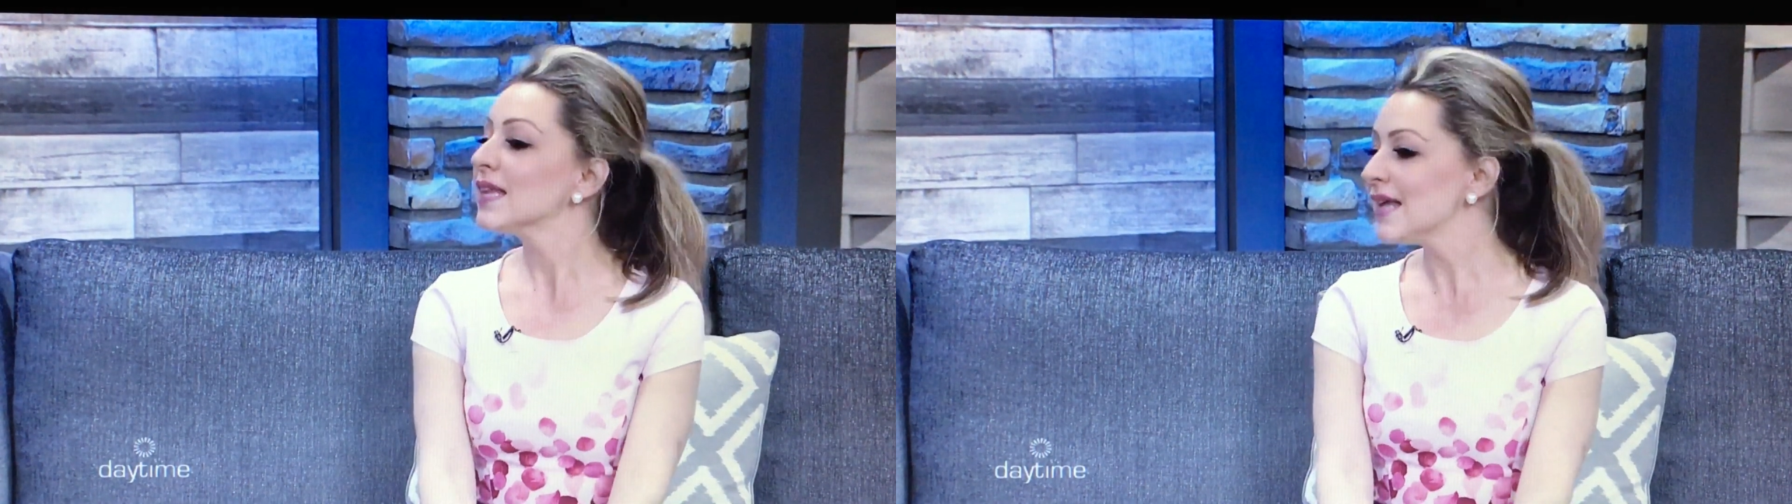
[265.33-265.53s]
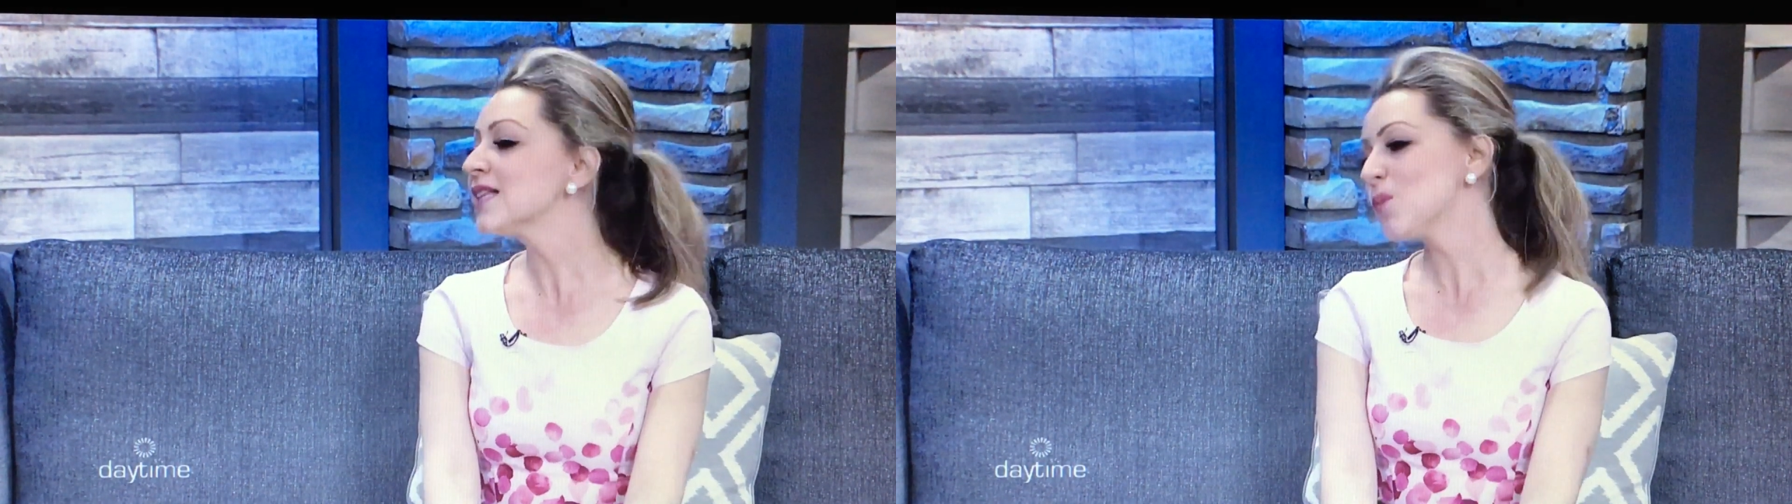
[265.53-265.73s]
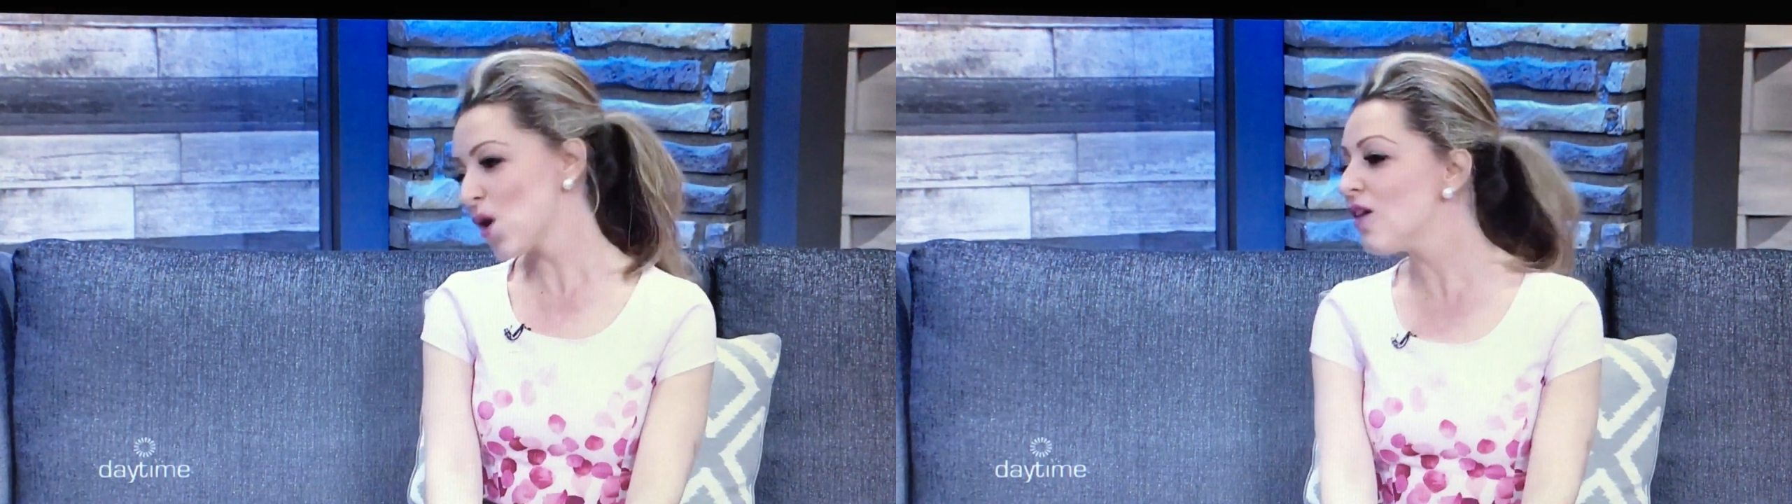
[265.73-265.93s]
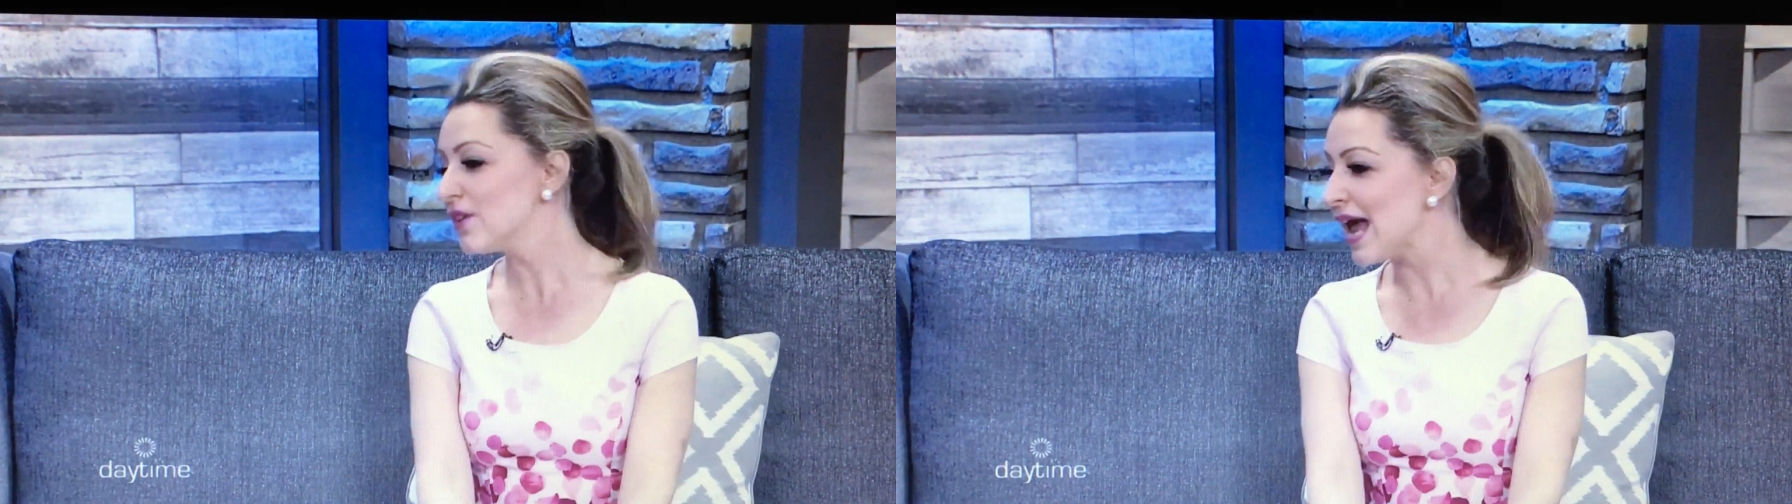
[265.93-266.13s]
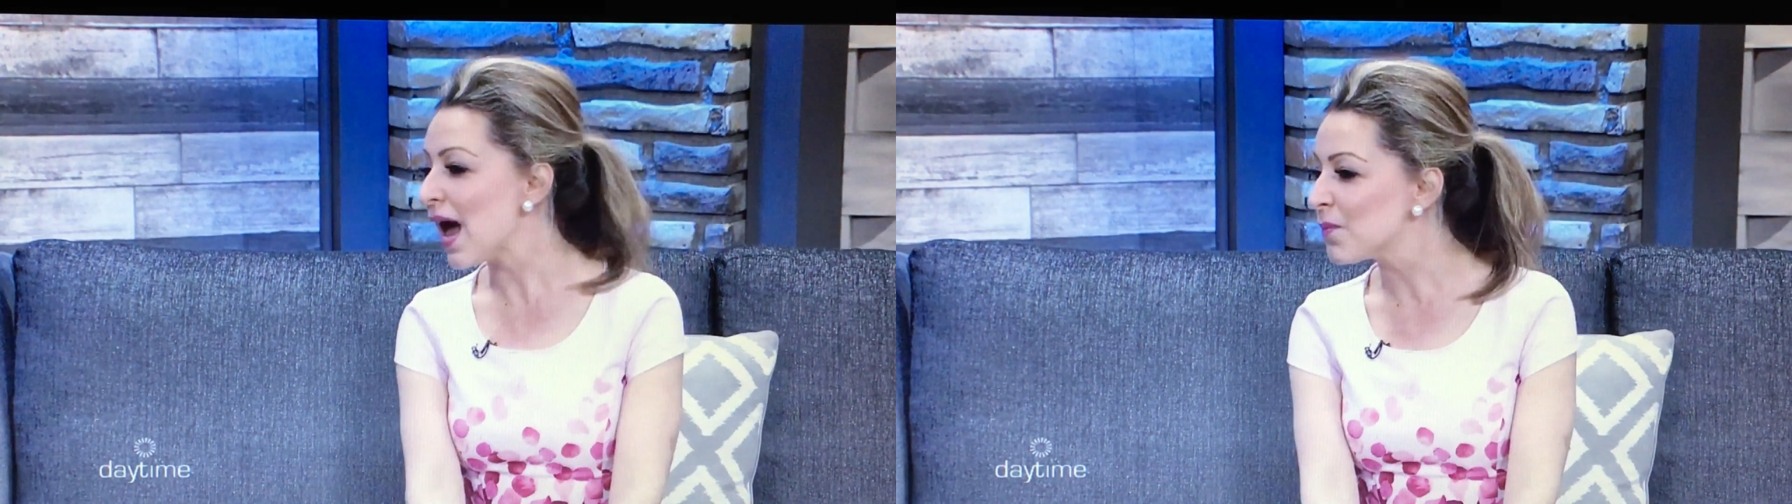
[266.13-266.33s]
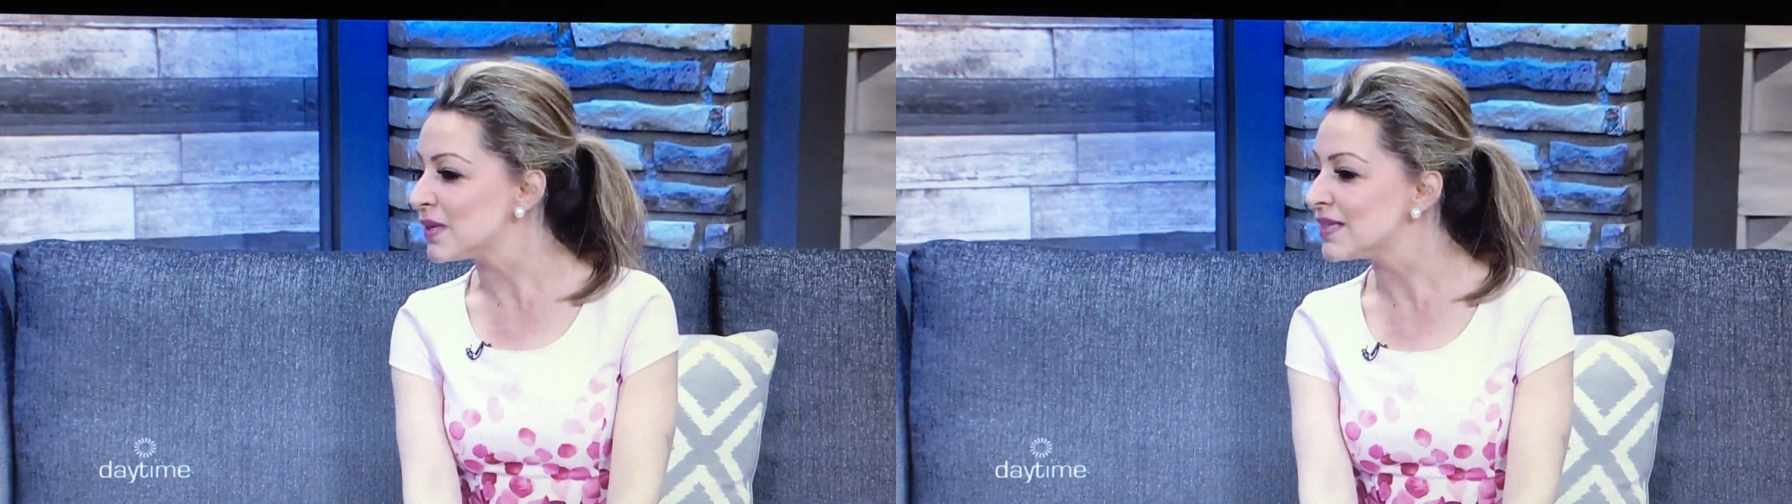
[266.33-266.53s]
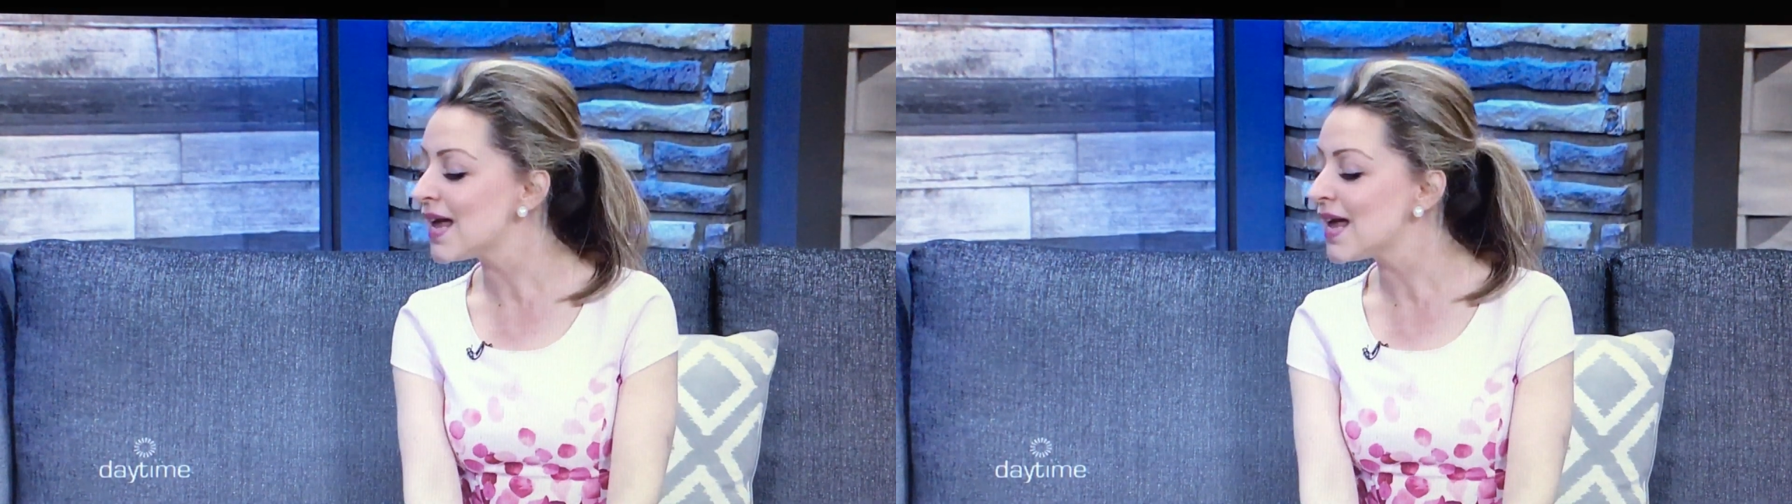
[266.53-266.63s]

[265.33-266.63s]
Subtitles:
that's what often happens.